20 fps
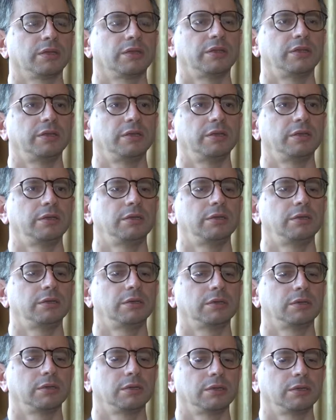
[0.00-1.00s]
the
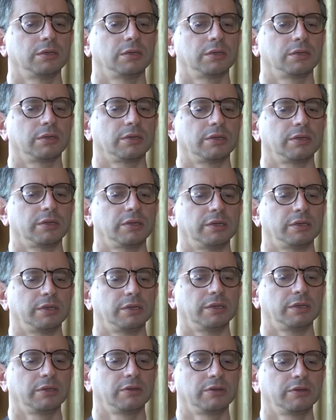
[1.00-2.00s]

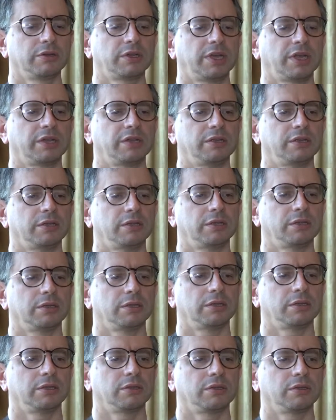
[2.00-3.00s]
internet
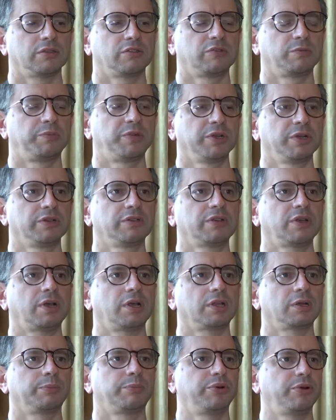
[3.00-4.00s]
is built
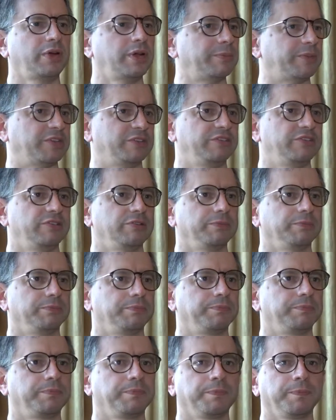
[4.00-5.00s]
on a premise
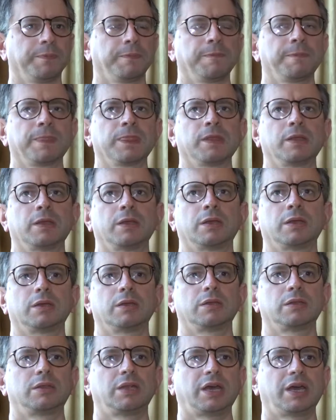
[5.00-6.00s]

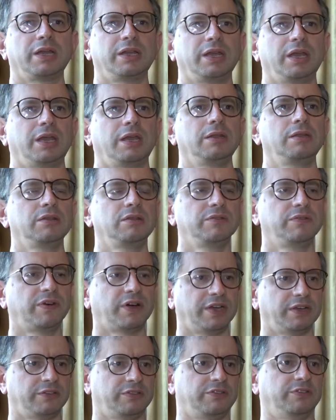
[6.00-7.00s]
that end
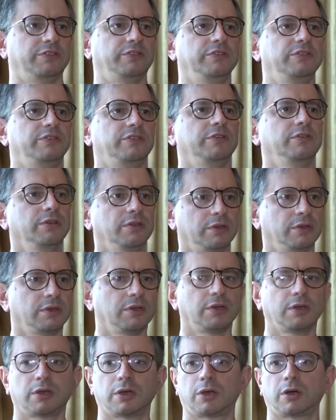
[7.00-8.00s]
devices
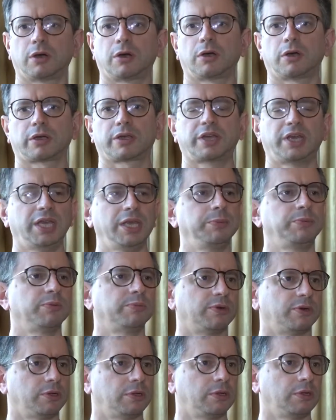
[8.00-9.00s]
are
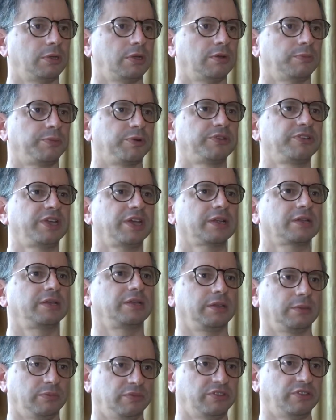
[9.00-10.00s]
capable of
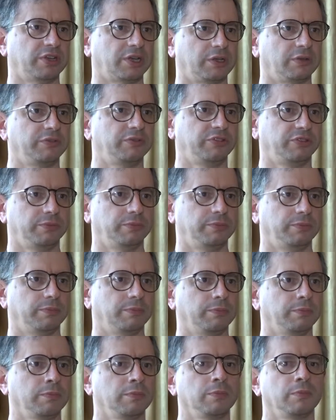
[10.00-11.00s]
protecting themselves.
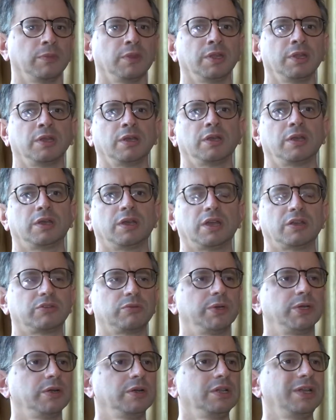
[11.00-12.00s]
And
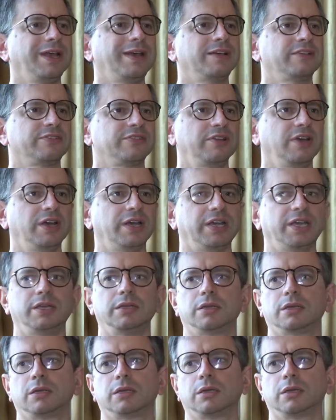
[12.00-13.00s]
as we heard last night,